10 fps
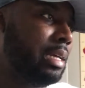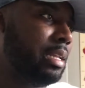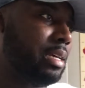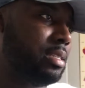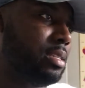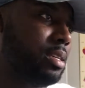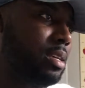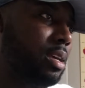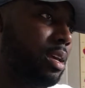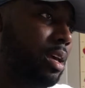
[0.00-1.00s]
Let's
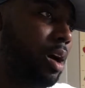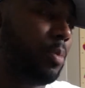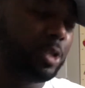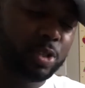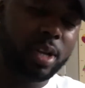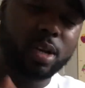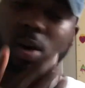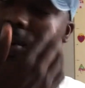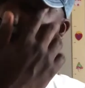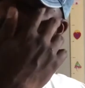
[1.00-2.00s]
see. I'll be trying to
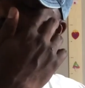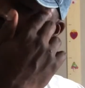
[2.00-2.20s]
go